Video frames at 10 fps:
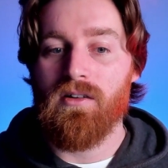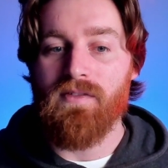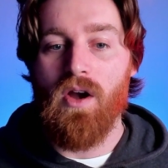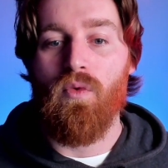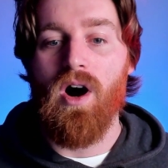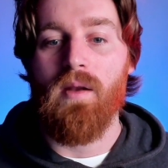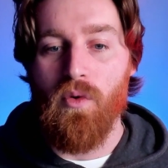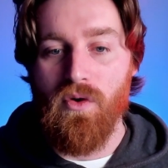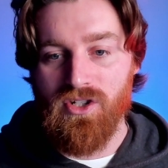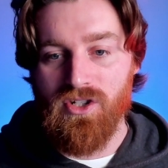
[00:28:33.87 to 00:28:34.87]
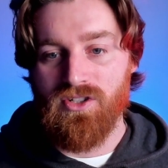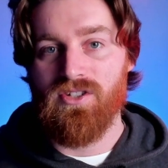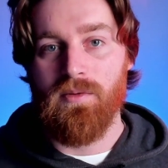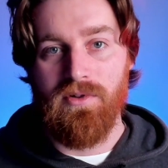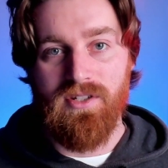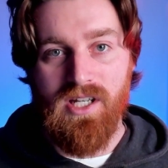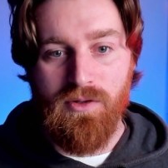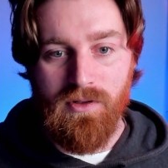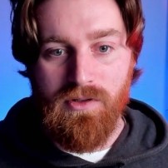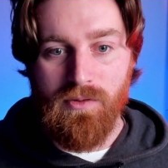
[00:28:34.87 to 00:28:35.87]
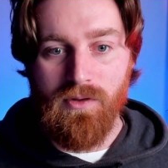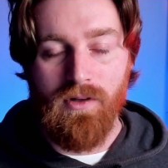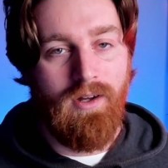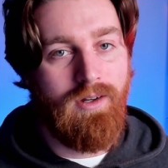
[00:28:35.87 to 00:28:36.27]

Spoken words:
if I want more than just a simple scheduling tool,